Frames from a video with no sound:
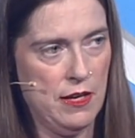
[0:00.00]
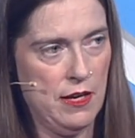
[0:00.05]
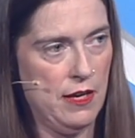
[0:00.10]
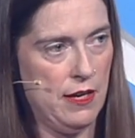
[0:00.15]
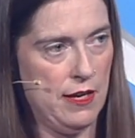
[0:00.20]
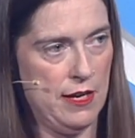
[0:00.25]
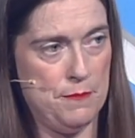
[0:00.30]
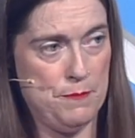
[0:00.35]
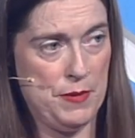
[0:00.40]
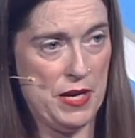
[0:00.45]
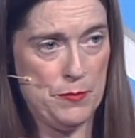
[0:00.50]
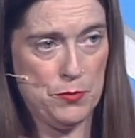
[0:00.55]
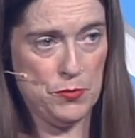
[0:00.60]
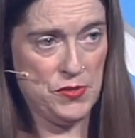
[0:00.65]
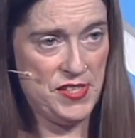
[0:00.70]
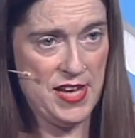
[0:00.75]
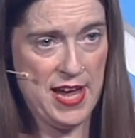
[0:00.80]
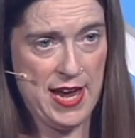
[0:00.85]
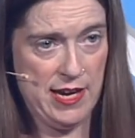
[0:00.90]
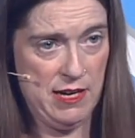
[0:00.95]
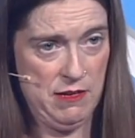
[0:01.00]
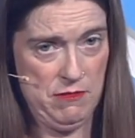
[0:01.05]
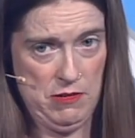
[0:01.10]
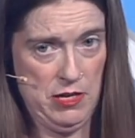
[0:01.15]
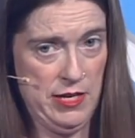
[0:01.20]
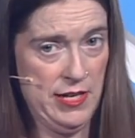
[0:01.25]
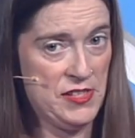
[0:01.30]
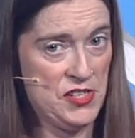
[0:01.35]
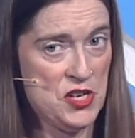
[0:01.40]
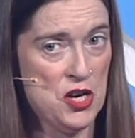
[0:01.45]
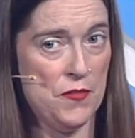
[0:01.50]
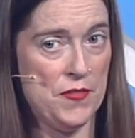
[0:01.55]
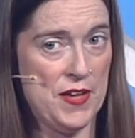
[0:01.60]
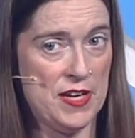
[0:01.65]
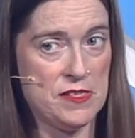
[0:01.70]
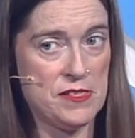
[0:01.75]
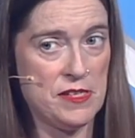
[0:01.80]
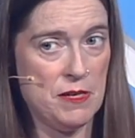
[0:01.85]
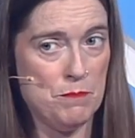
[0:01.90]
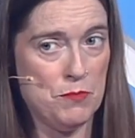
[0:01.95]
And people say it's not that
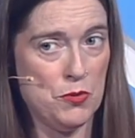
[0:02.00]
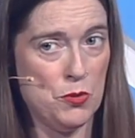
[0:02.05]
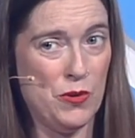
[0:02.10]
simple.